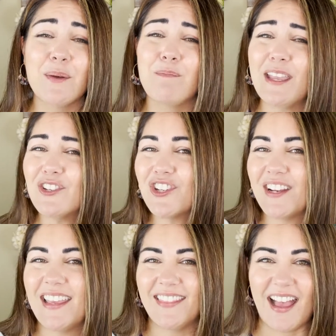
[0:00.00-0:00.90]
Make sure
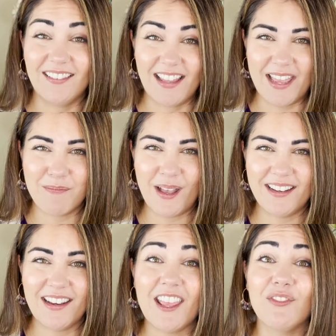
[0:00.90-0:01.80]
to hit that like
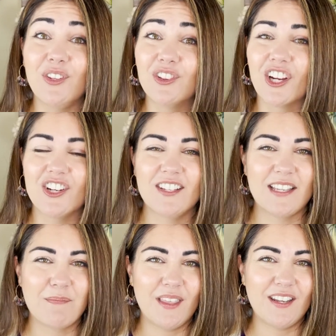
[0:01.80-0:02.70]
button if you learned
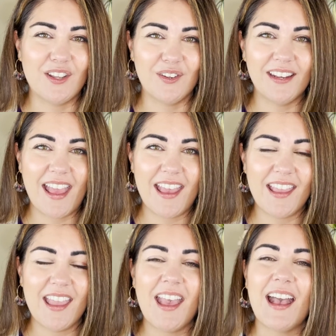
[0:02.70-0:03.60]
something new today,